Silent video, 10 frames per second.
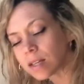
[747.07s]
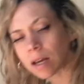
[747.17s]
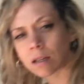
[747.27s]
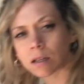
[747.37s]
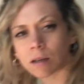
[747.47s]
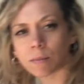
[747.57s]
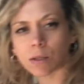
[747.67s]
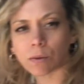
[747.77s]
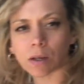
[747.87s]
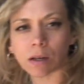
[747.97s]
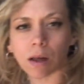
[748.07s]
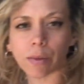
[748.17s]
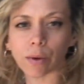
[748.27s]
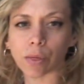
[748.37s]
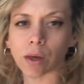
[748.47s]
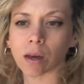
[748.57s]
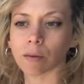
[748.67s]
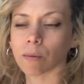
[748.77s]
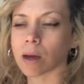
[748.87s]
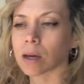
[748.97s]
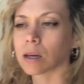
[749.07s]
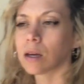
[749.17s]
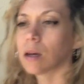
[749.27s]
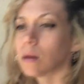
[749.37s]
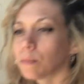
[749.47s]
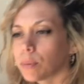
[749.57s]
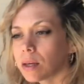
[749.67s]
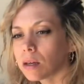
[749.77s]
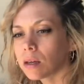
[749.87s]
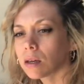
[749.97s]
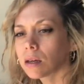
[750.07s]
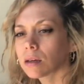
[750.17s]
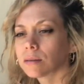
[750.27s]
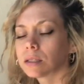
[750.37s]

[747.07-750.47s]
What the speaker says: hand can be doing another thing, right? Be